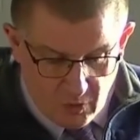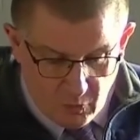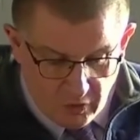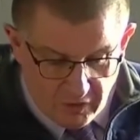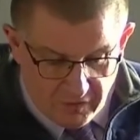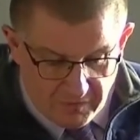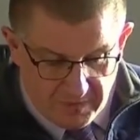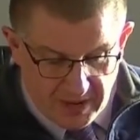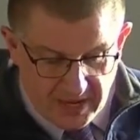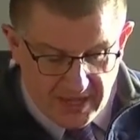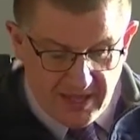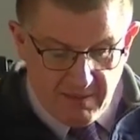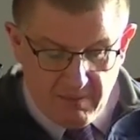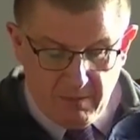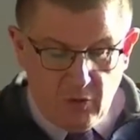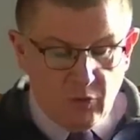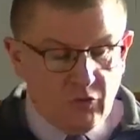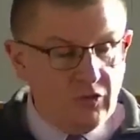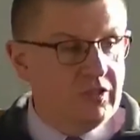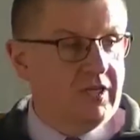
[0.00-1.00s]
would have been the
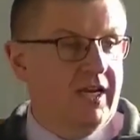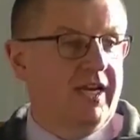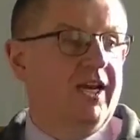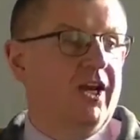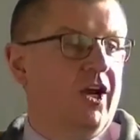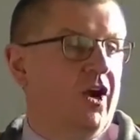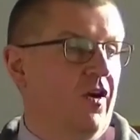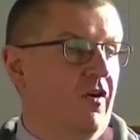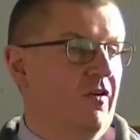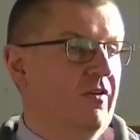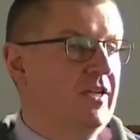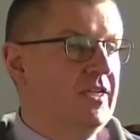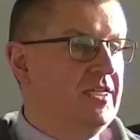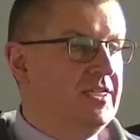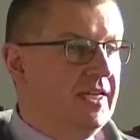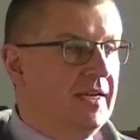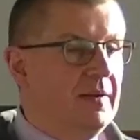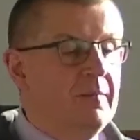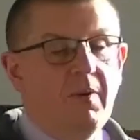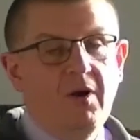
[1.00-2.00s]
most
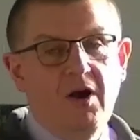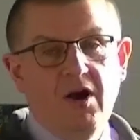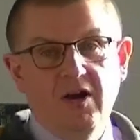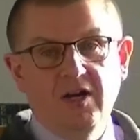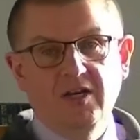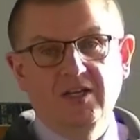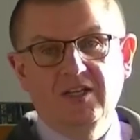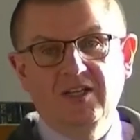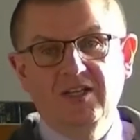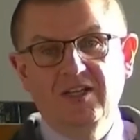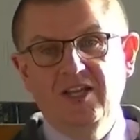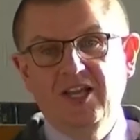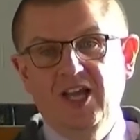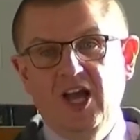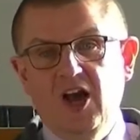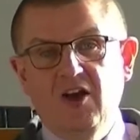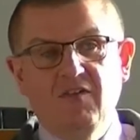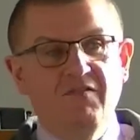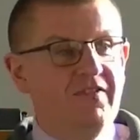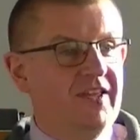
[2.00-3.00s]
encouraging part
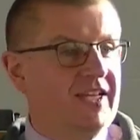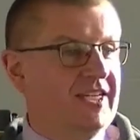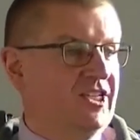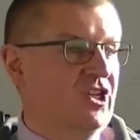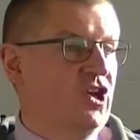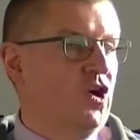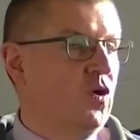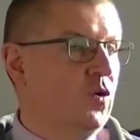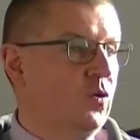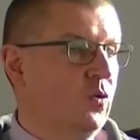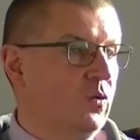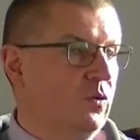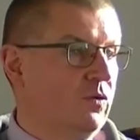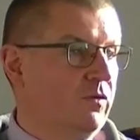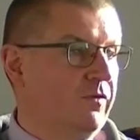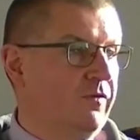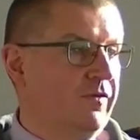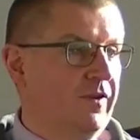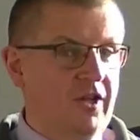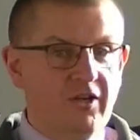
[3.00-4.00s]
of this whole
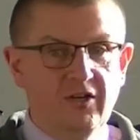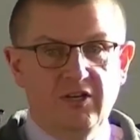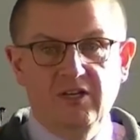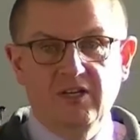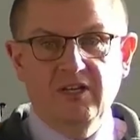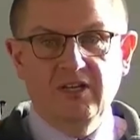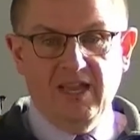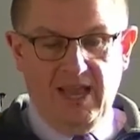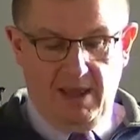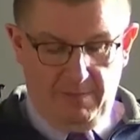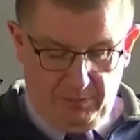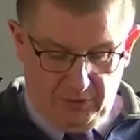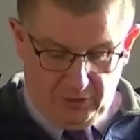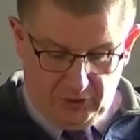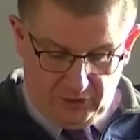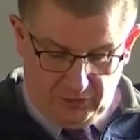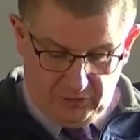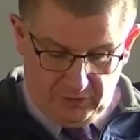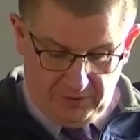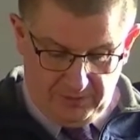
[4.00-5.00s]
flood
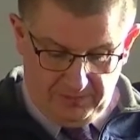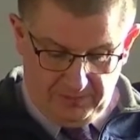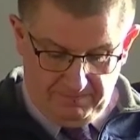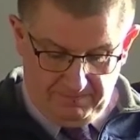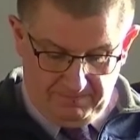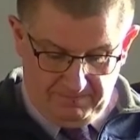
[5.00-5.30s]
episode.